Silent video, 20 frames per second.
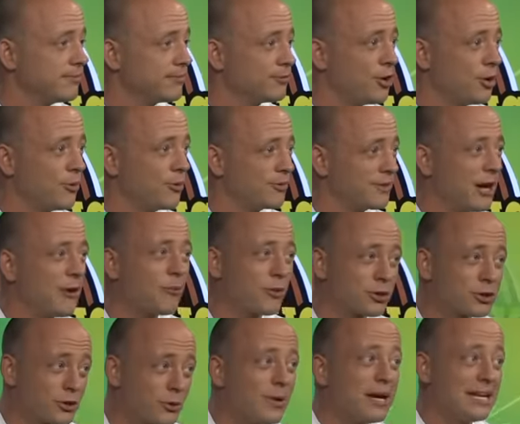So there
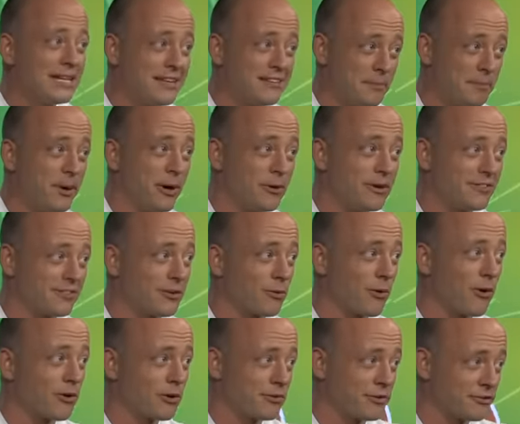were three of these opponents that
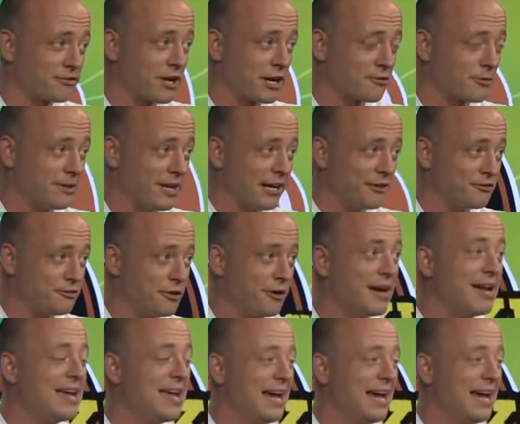were already on their schedule last year,